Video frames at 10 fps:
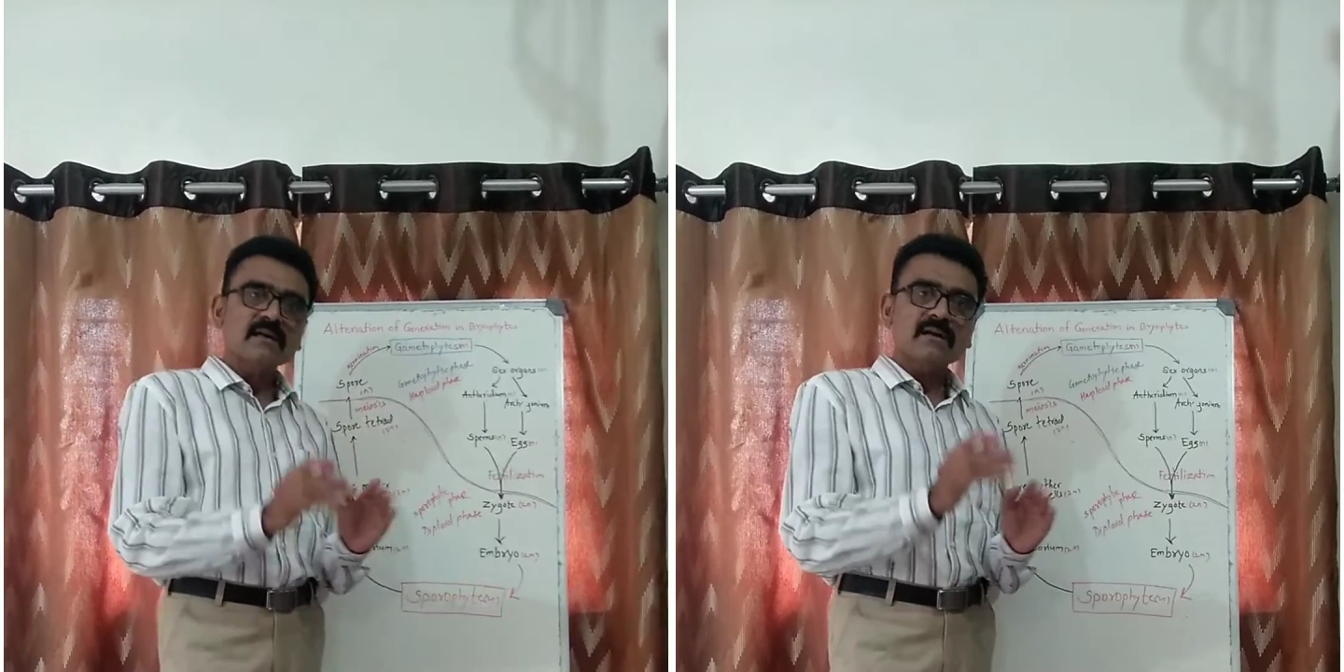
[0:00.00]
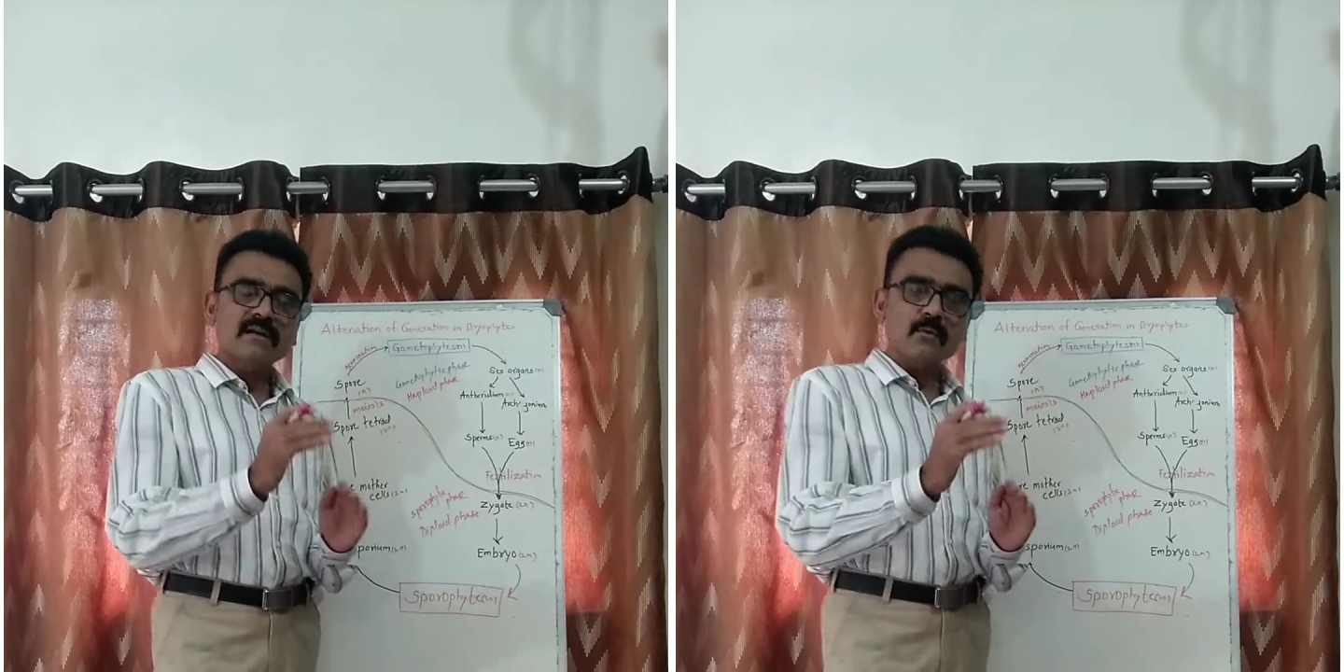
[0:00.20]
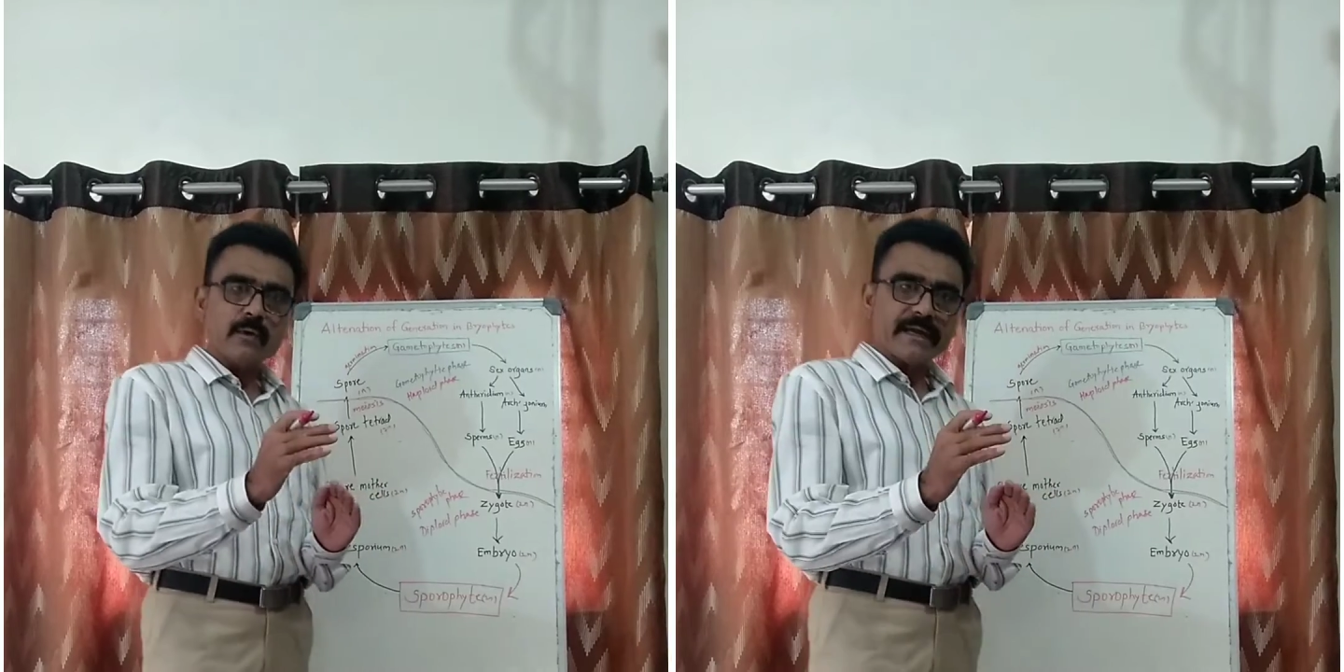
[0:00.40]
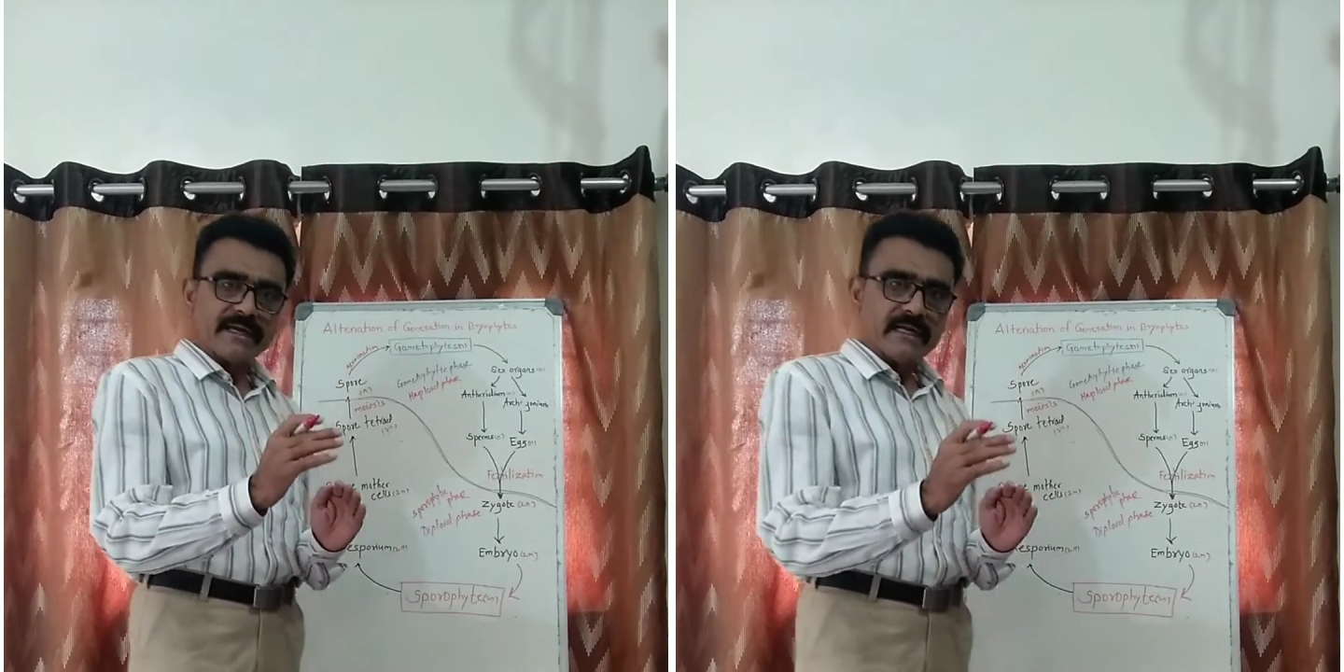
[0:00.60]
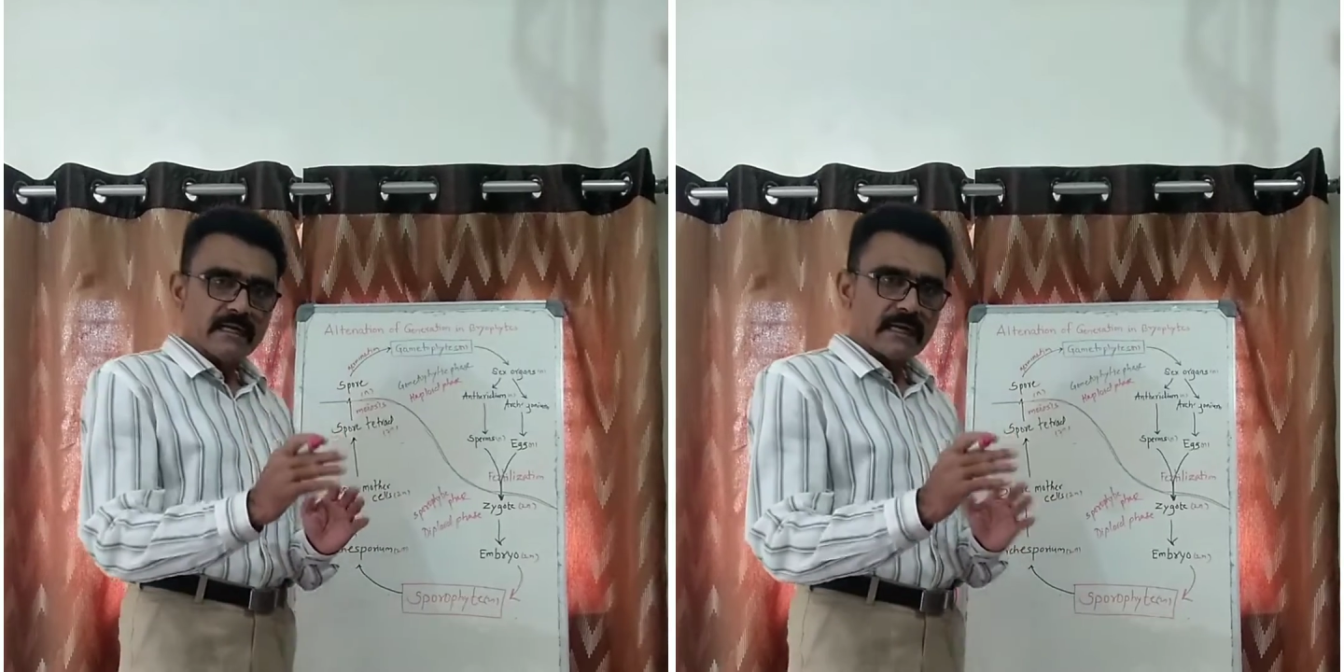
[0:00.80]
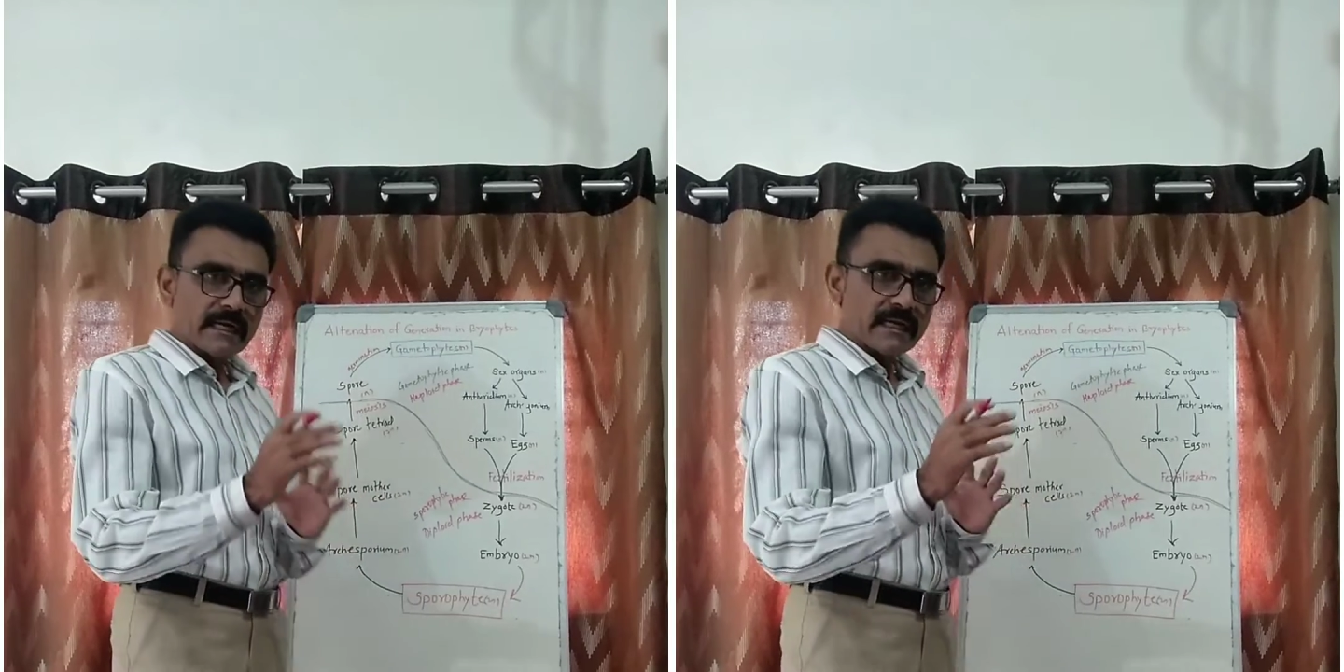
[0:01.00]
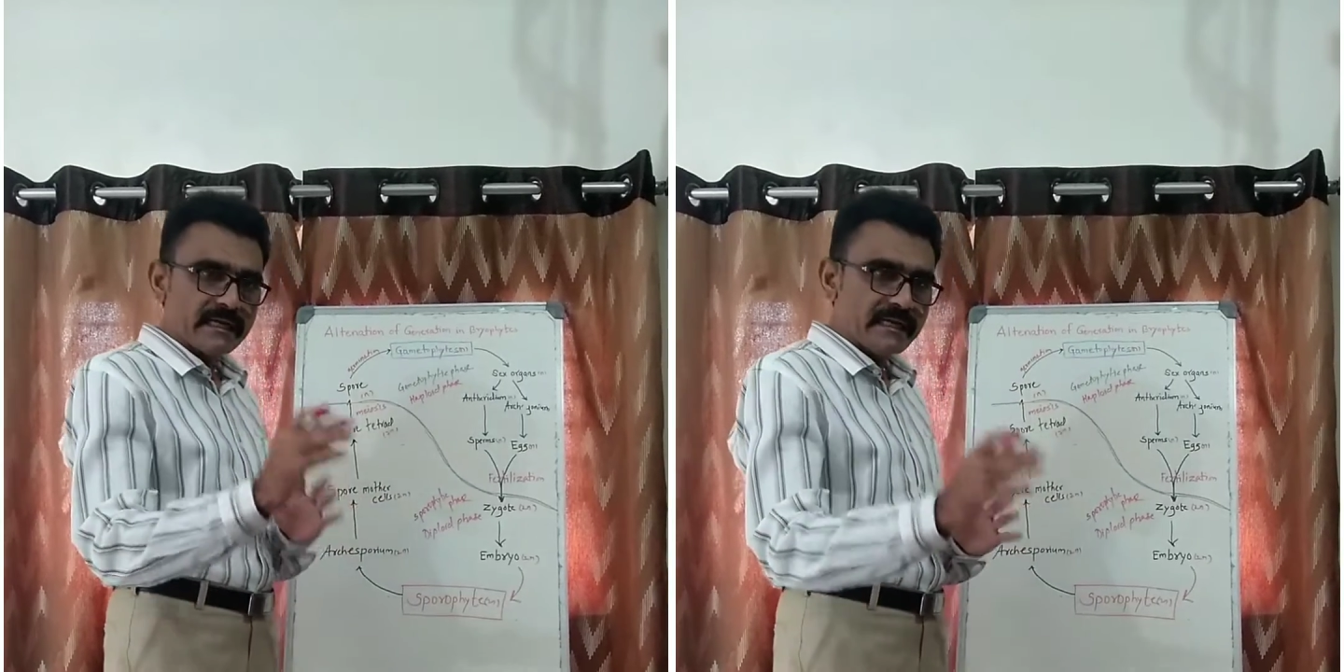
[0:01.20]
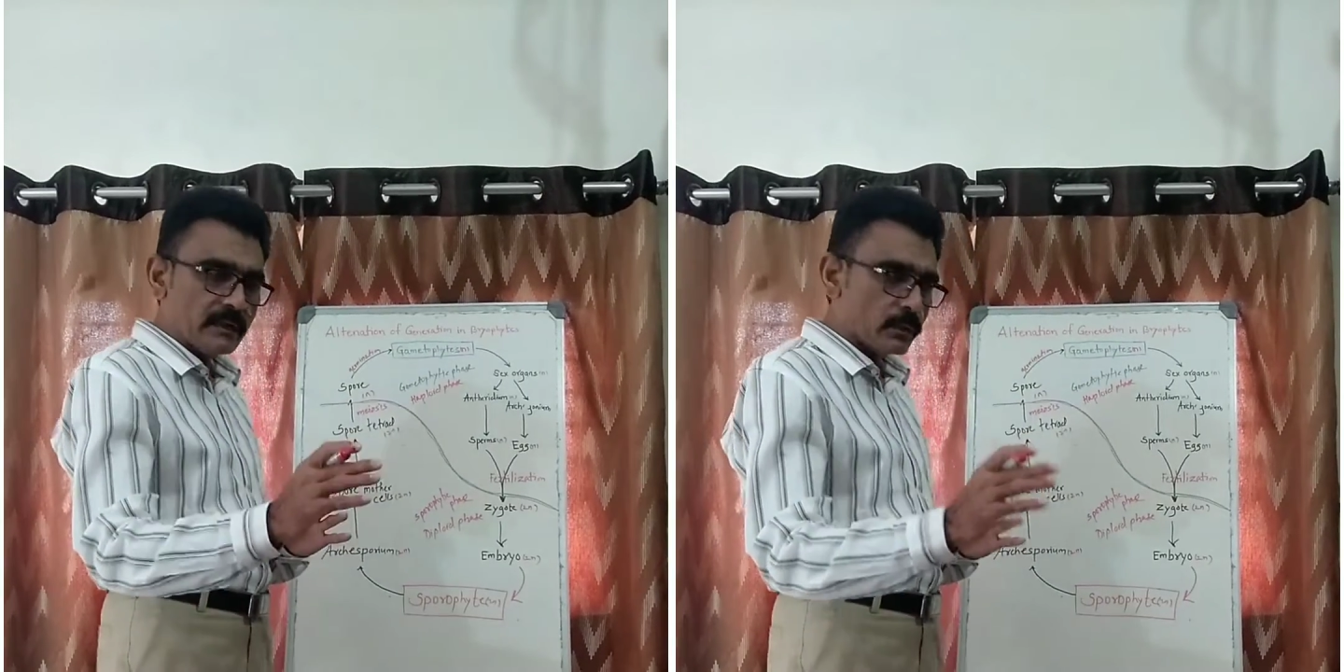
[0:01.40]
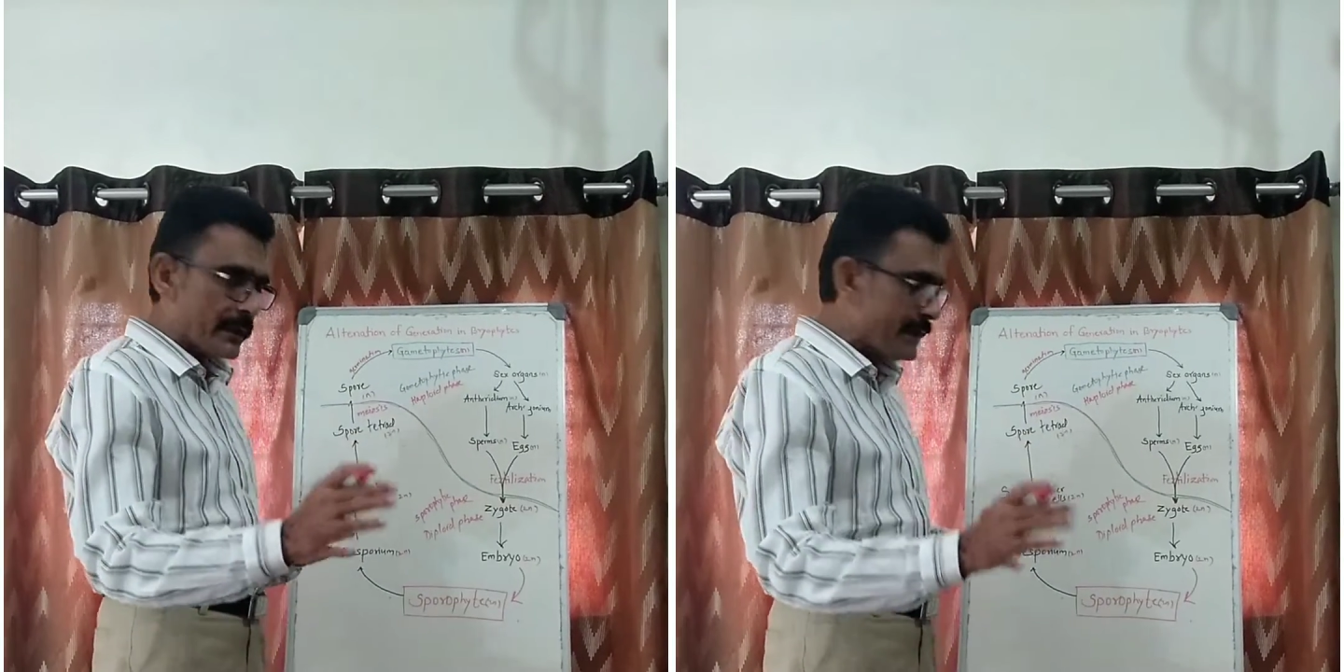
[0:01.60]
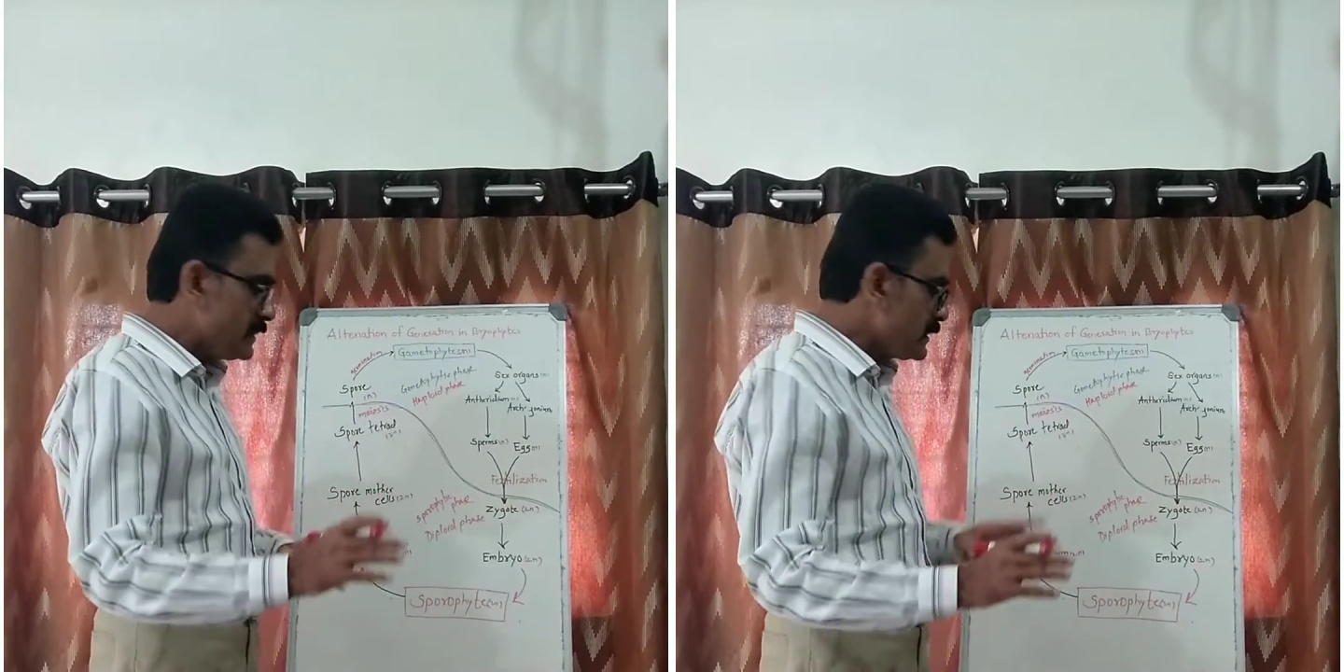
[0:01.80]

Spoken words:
divide and redivide